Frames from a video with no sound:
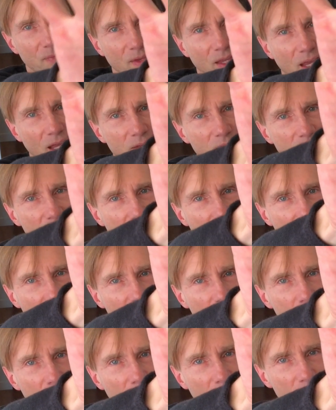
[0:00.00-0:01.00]
and then the
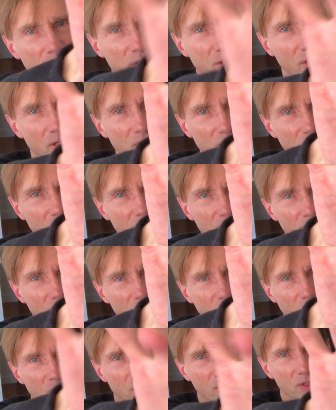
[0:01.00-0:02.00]
elbow is going to
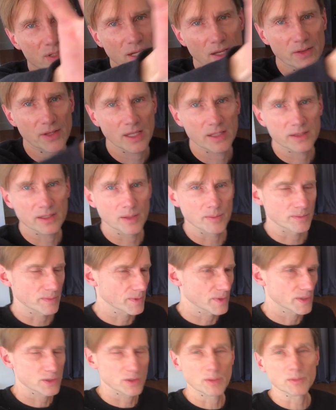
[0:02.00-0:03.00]
push down that thumb.
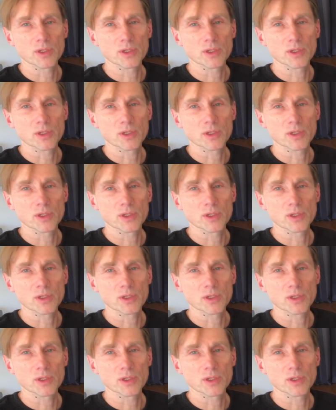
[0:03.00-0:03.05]
So I'm